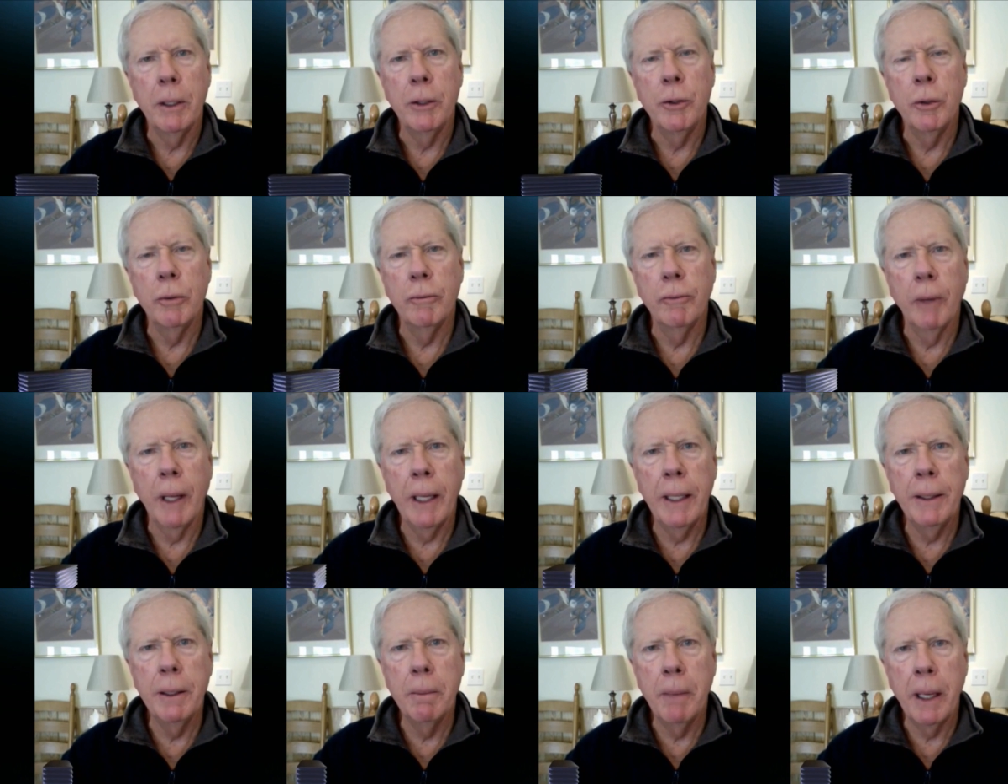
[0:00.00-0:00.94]
you've
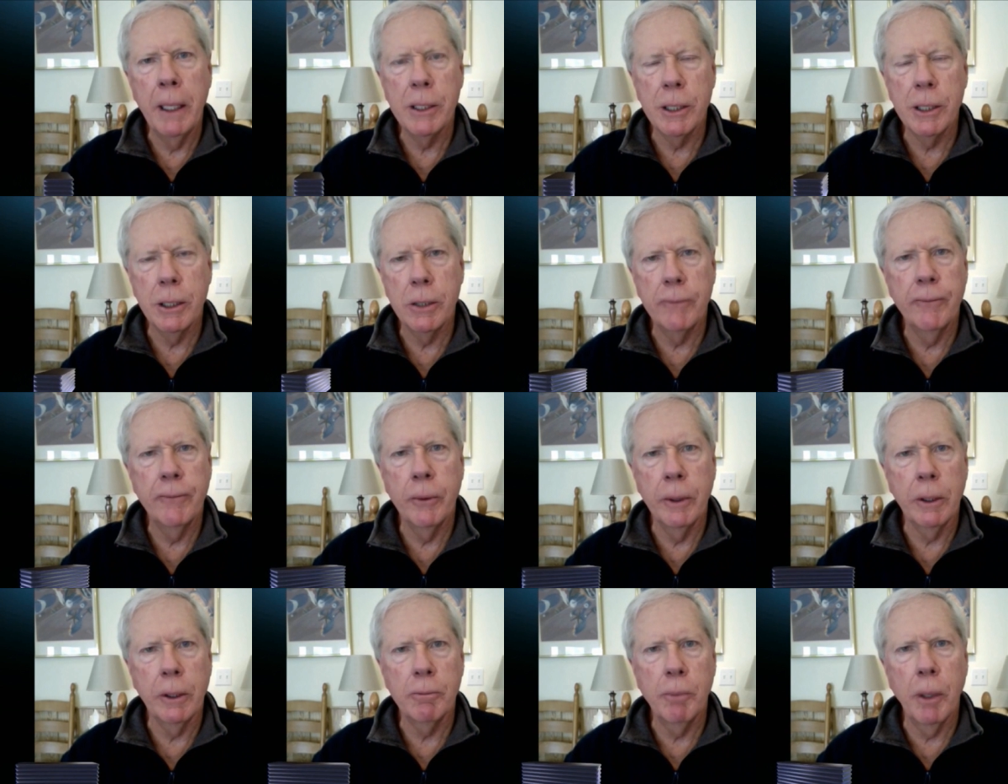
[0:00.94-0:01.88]
laid the basis for
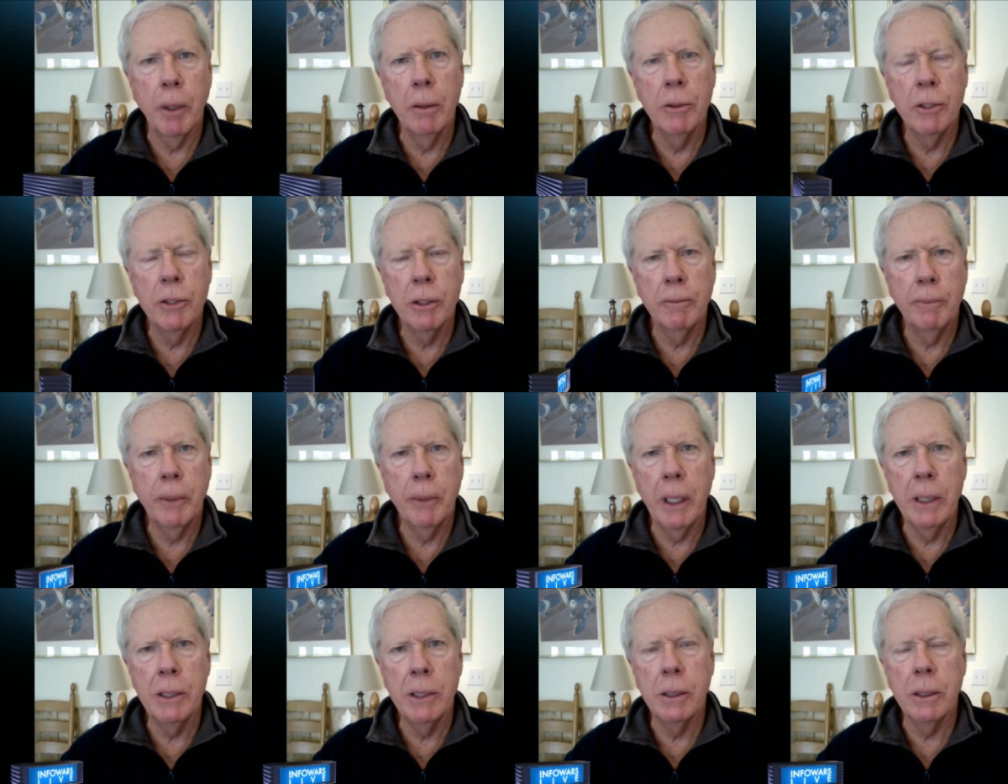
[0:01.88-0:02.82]
an explosion of
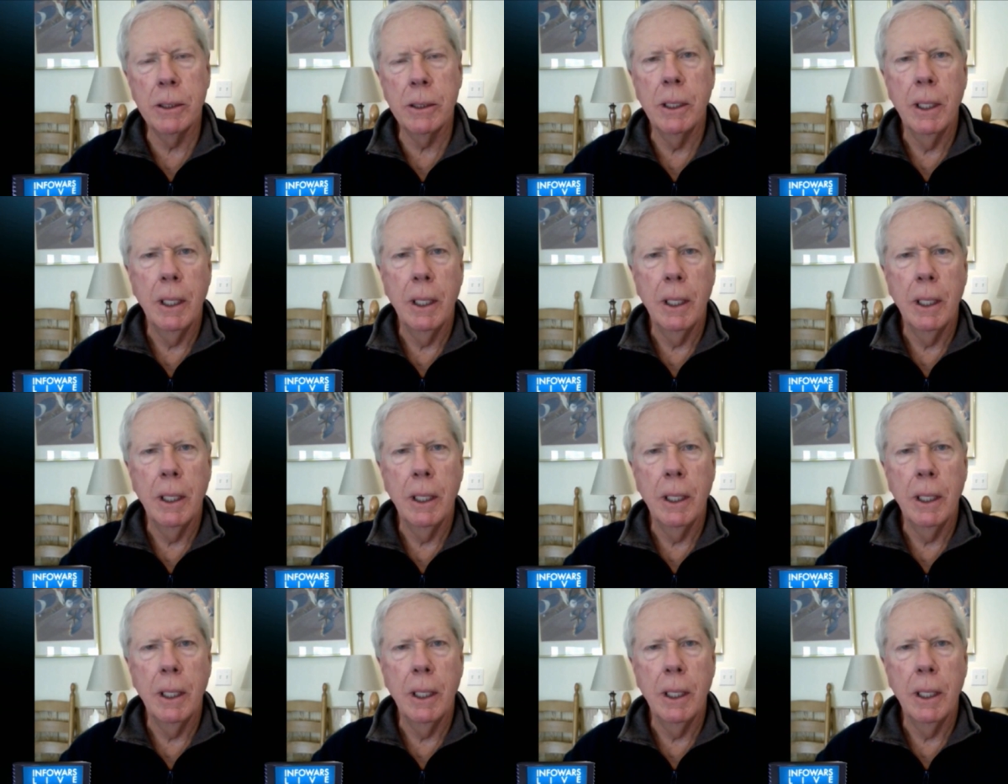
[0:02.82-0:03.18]
prices